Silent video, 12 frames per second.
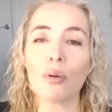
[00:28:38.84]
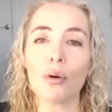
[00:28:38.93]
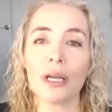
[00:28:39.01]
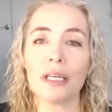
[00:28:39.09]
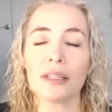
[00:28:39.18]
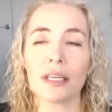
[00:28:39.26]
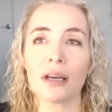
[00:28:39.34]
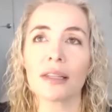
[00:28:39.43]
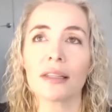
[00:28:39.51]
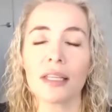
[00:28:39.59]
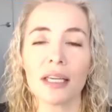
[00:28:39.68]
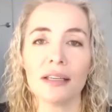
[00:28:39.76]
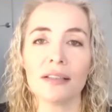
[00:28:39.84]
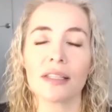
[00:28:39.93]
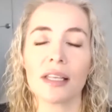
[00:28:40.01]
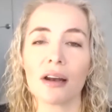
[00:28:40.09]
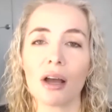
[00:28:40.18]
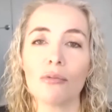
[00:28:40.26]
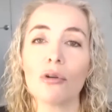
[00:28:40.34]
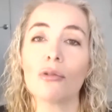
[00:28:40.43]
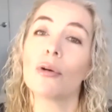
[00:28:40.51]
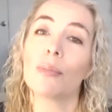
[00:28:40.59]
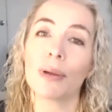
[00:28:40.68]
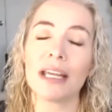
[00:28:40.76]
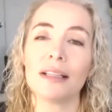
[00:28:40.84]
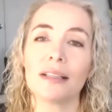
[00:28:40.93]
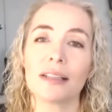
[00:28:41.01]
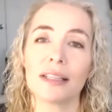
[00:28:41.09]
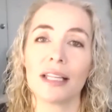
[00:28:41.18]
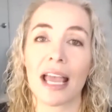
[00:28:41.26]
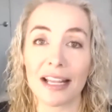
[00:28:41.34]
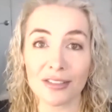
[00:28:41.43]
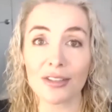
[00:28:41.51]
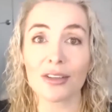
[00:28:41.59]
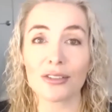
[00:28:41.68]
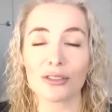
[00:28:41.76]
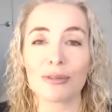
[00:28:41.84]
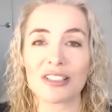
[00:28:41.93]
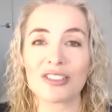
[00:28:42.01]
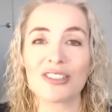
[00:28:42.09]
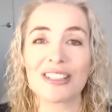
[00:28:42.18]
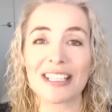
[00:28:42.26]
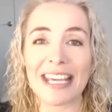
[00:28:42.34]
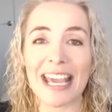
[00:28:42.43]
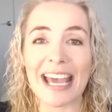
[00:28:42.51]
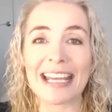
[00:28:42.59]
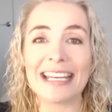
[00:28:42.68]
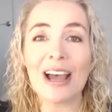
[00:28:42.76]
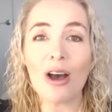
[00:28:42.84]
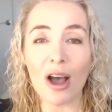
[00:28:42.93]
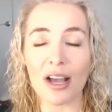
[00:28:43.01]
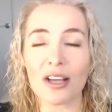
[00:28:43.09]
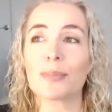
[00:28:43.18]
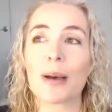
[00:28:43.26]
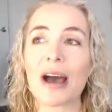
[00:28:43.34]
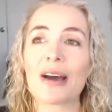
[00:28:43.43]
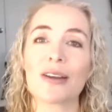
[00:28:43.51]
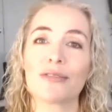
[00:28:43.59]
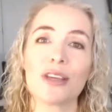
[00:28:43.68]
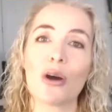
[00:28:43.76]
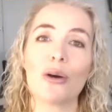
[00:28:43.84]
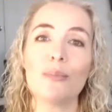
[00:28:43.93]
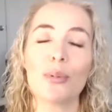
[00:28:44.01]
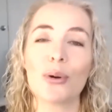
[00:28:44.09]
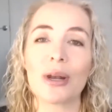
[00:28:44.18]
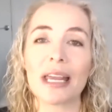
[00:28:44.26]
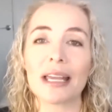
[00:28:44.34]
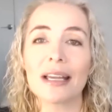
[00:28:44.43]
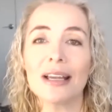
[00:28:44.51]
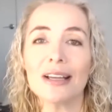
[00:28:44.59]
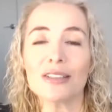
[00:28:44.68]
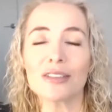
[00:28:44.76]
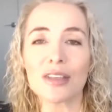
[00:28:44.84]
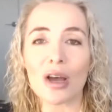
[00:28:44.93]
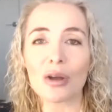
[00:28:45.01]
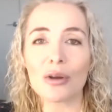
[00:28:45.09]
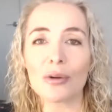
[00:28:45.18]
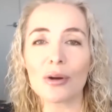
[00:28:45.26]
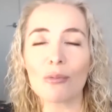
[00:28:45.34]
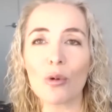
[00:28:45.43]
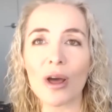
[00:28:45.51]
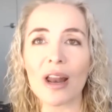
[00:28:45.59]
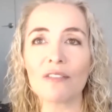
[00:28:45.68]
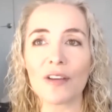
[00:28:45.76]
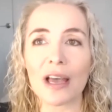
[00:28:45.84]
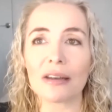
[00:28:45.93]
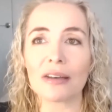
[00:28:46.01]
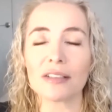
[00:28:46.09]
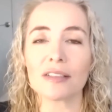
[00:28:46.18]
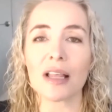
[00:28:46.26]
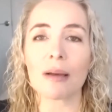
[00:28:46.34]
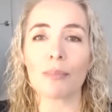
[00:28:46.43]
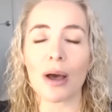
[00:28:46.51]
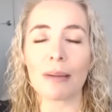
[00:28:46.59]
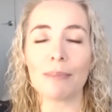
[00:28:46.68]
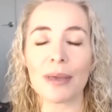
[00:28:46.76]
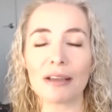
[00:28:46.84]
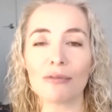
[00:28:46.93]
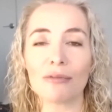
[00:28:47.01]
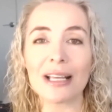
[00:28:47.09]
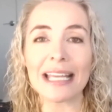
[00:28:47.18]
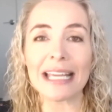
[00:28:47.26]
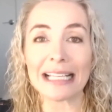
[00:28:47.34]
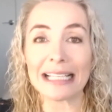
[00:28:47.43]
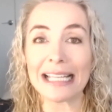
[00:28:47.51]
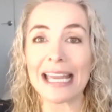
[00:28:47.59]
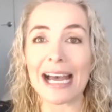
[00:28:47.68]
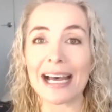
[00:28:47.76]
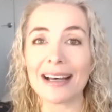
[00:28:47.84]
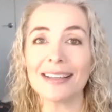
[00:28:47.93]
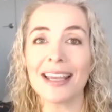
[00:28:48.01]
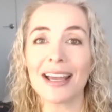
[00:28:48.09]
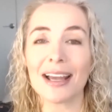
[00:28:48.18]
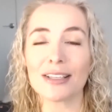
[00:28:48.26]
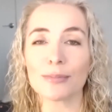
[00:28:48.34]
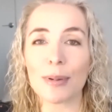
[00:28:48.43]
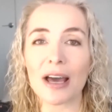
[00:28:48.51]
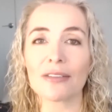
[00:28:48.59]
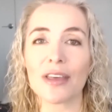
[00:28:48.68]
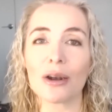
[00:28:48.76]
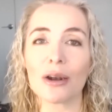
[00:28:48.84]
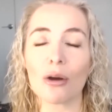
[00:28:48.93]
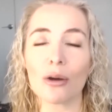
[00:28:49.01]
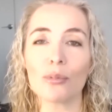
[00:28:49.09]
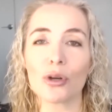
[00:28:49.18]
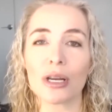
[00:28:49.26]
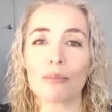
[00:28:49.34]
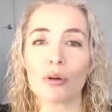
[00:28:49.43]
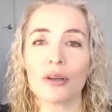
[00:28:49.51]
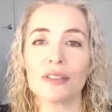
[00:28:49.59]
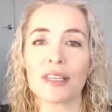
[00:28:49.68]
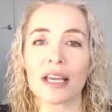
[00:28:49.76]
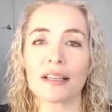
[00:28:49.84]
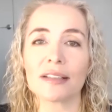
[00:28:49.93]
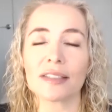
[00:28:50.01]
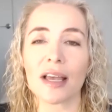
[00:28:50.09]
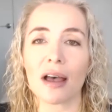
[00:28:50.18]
point. The other thing is then I will answer those questions again as part of the onboarding. So what I've found is that by being really clear as part of that onboarding process,